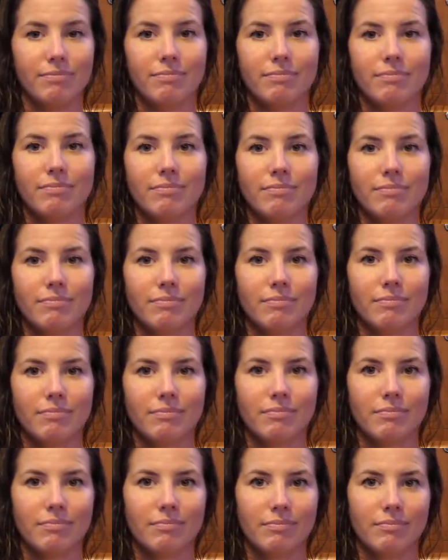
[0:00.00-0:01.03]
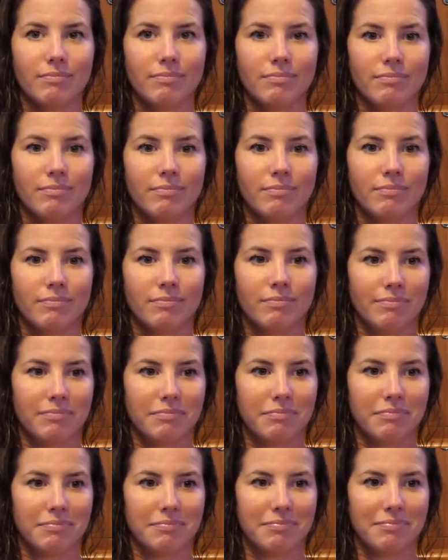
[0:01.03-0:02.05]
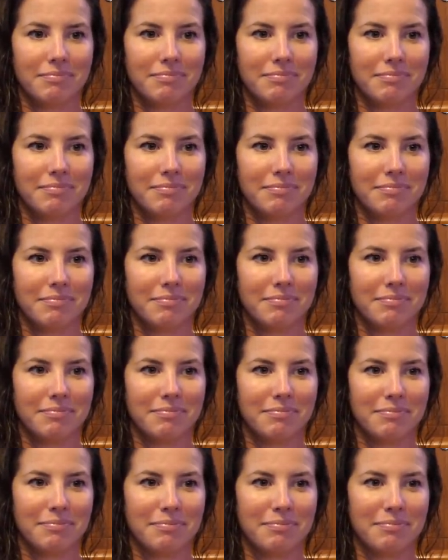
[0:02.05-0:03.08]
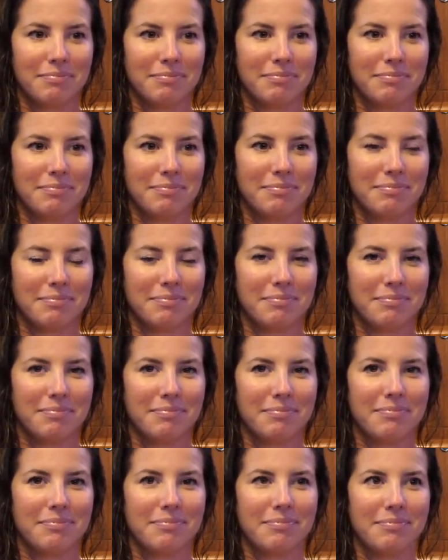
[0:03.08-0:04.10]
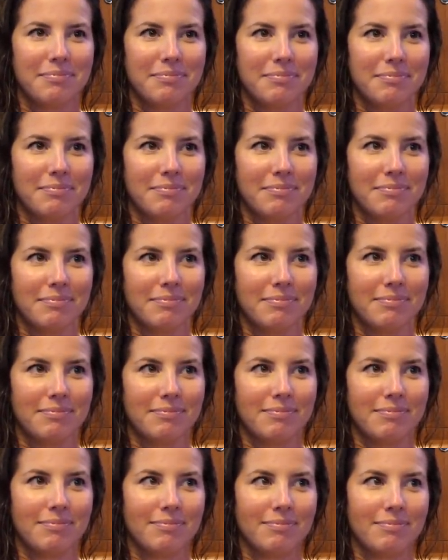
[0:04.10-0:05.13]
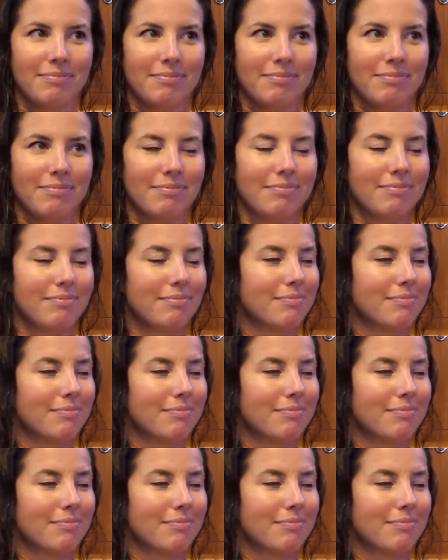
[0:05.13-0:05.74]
(not speaking)